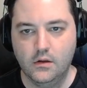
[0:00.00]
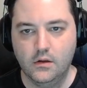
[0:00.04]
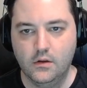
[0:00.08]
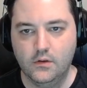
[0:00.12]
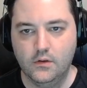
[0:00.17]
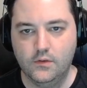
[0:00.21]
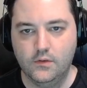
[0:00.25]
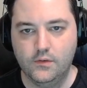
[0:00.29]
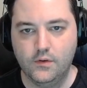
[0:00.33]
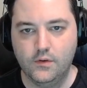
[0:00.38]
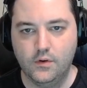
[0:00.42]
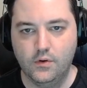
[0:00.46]

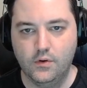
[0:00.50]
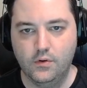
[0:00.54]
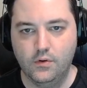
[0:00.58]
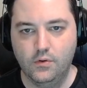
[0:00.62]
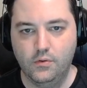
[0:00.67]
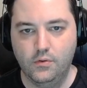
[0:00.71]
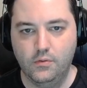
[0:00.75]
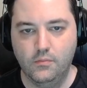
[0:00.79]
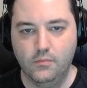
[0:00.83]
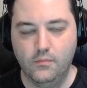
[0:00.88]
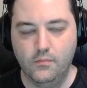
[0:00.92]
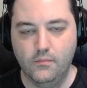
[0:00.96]

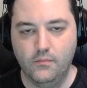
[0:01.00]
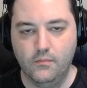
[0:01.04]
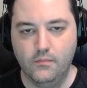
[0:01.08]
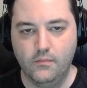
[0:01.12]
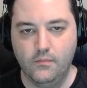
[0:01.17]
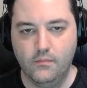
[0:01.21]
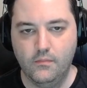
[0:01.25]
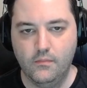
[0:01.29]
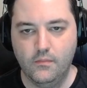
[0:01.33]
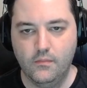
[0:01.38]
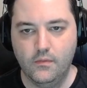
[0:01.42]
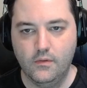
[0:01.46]
So
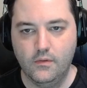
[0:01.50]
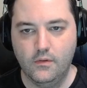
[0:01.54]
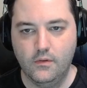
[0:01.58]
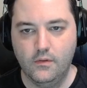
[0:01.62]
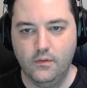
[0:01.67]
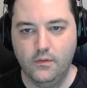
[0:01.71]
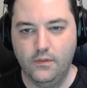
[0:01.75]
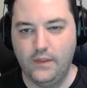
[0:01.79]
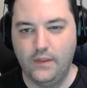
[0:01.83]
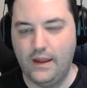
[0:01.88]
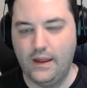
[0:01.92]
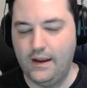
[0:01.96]

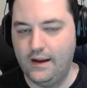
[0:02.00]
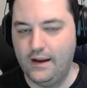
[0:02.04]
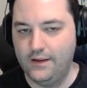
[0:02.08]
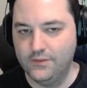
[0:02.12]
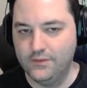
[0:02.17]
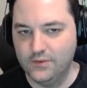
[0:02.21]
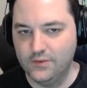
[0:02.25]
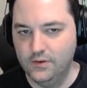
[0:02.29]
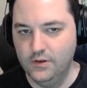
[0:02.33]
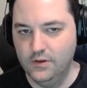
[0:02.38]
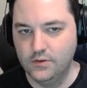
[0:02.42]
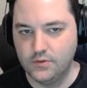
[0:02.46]
that
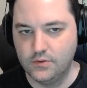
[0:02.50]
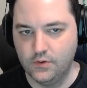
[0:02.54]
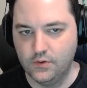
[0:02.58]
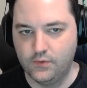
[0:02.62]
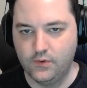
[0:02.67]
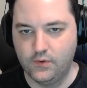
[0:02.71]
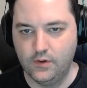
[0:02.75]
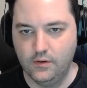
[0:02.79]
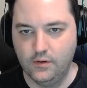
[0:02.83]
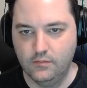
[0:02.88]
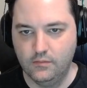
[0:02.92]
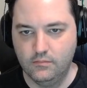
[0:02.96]
has an
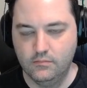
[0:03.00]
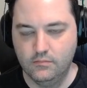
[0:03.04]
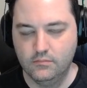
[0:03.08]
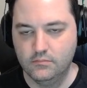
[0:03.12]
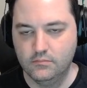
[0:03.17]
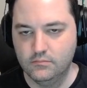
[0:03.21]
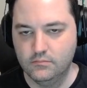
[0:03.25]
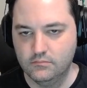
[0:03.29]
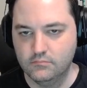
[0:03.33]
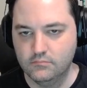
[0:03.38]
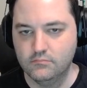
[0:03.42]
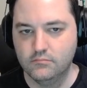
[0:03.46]
interesting
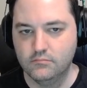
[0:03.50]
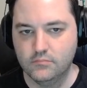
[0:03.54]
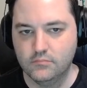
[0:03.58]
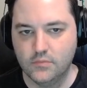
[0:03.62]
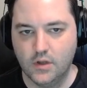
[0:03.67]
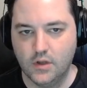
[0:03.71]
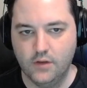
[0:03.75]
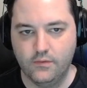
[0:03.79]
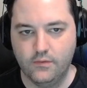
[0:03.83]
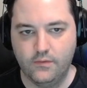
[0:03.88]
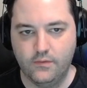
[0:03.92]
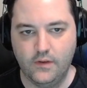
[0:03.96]

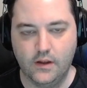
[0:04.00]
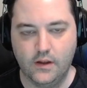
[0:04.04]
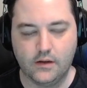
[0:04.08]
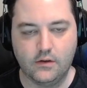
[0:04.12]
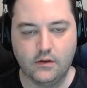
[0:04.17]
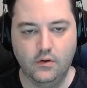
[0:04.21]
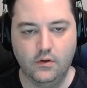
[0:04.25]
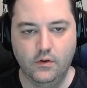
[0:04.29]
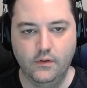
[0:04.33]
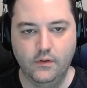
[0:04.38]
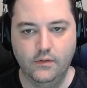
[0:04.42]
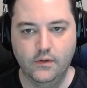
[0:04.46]
effect
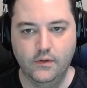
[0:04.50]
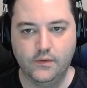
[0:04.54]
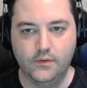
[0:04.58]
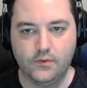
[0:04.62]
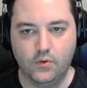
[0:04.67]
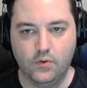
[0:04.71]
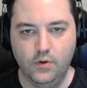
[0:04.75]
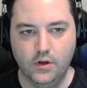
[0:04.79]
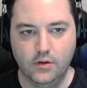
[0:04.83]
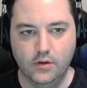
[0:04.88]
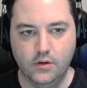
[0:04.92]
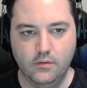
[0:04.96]
on this
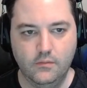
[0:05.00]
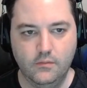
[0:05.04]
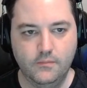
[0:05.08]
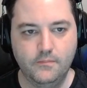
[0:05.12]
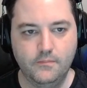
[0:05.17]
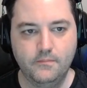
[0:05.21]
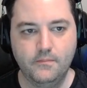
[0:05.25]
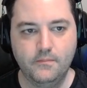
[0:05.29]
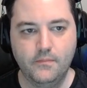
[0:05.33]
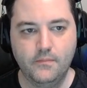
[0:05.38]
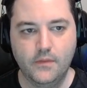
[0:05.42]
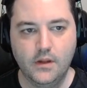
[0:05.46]
grid.
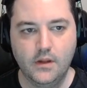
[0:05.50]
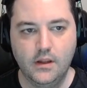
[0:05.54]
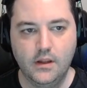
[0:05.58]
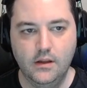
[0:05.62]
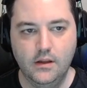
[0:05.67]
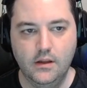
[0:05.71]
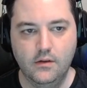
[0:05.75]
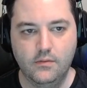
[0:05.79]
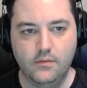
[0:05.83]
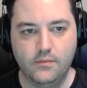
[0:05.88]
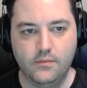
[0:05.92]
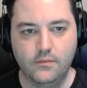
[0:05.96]

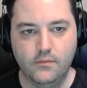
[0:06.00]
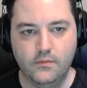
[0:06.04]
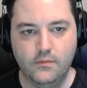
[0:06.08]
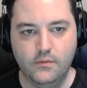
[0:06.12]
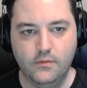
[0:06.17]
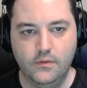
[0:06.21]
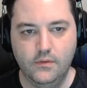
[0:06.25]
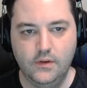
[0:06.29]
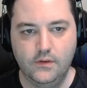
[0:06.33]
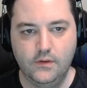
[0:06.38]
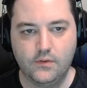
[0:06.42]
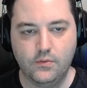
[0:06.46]
If
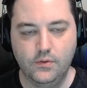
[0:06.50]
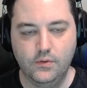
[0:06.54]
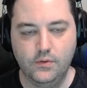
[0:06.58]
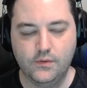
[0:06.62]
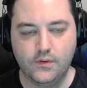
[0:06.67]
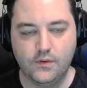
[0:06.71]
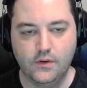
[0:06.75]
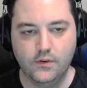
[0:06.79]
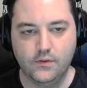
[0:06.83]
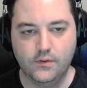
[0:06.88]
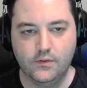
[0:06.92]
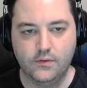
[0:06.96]
these three
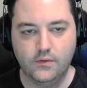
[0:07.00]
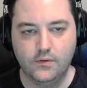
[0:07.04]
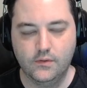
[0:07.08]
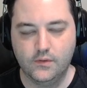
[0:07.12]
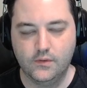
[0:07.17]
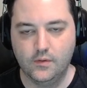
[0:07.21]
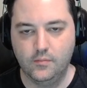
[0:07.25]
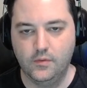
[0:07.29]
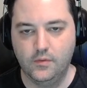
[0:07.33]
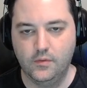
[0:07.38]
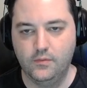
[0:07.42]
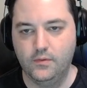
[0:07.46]
cells
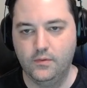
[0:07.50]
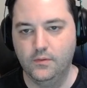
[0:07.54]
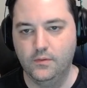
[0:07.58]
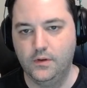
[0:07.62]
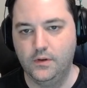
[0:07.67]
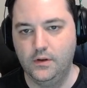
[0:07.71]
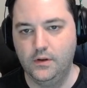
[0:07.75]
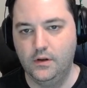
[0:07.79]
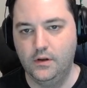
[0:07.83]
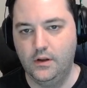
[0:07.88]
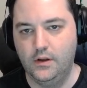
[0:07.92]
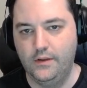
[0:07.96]
sum to
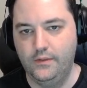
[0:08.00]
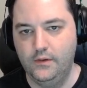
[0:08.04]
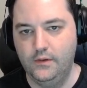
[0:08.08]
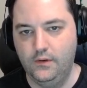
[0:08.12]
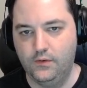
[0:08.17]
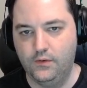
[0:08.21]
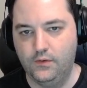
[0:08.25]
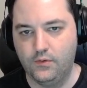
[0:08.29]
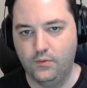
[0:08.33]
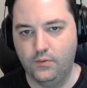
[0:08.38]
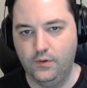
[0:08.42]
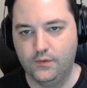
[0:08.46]
15 and
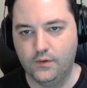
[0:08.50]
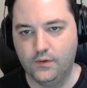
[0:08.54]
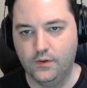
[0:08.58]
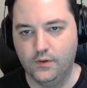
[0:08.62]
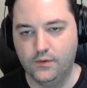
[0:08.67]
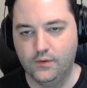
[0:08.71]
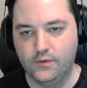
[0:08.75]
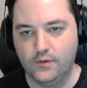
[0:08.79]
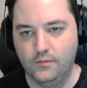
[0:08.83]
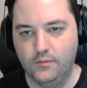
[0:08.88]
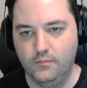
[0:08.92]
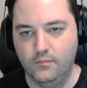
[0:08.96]
these three
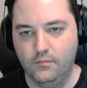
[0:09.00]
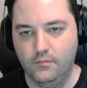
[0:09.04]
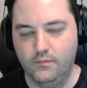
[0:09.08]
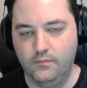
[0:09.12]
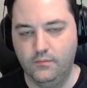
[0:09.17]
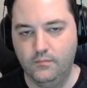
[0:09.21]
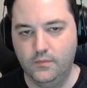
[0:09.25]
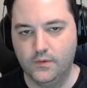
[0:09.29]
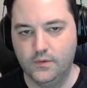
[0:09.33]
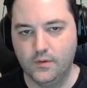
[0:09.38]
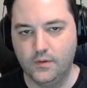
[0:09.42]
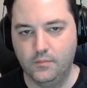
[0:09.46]
cells
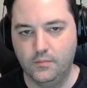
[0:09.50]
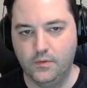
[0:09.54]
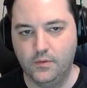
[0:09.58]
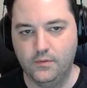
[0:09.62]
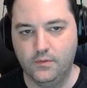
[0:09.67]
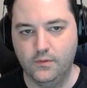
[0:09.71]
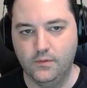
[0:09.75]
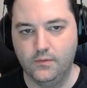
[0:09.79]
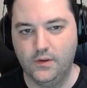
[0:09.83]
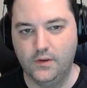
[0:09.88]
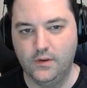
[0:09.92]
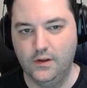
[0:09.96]
sum to
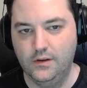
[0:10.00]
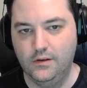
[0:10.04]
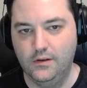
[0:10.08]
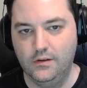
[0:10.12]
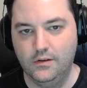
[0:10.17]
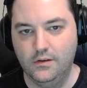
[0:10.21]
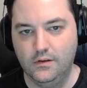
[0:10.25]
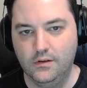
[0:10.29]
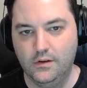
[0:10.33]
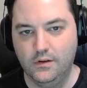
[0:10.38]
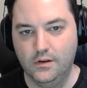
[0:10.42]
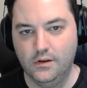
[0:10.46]
15,
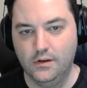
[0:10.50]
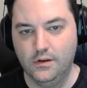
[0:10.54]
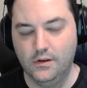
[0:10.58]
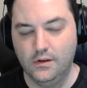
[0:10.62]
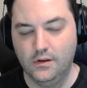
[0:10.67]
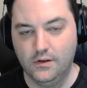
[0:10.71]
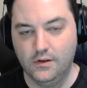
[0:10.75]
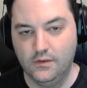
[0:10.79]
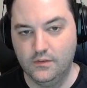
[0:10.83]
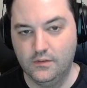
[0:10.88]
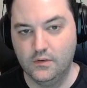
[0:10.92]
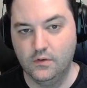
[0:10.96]

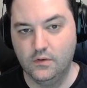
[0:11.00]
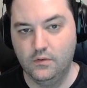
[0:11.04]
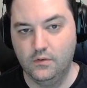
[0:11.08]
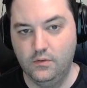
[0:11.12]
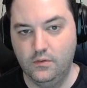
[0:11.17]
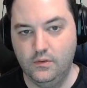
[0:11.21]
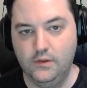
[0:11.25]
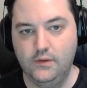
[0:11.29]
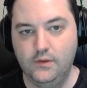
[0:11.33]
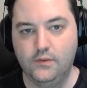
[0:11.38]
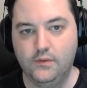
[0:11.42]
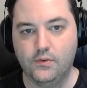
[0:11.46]
so
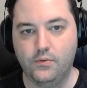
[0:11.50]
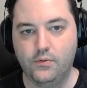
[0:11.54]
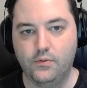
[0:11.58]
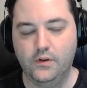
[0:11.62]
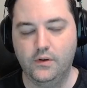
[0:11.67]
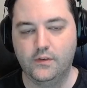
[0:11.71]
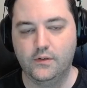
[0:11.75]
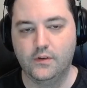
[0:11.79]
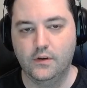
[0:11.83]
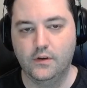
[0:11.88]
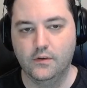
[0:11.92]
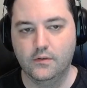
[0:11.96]
do these
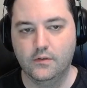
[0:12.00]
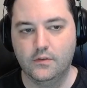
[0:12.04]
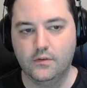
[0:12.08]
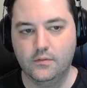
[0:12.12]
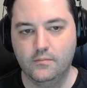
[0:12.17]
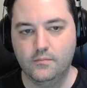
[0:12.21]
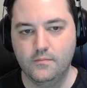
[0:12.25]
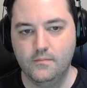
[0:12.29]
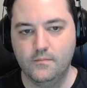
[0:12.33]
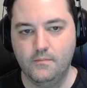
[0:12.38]
three cells.